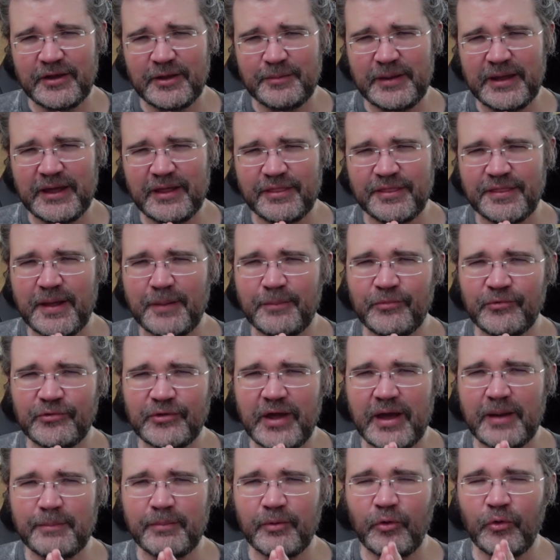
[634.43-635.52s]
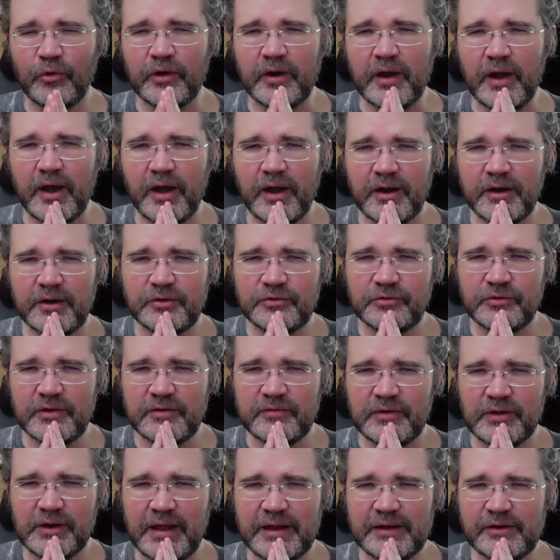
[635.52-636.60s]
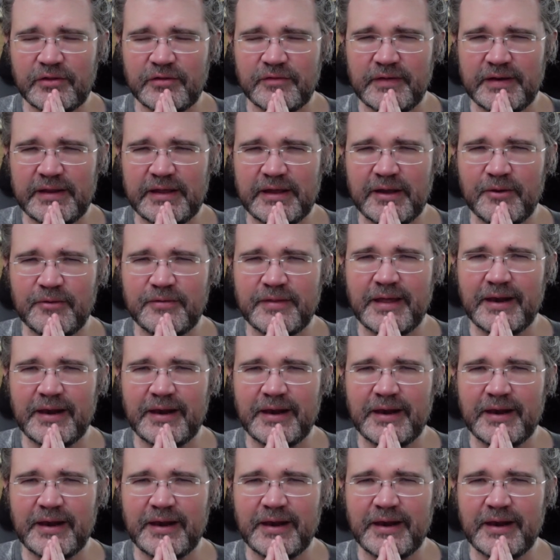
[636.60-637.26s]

Give me a thumbs up or a heart if you liked the video.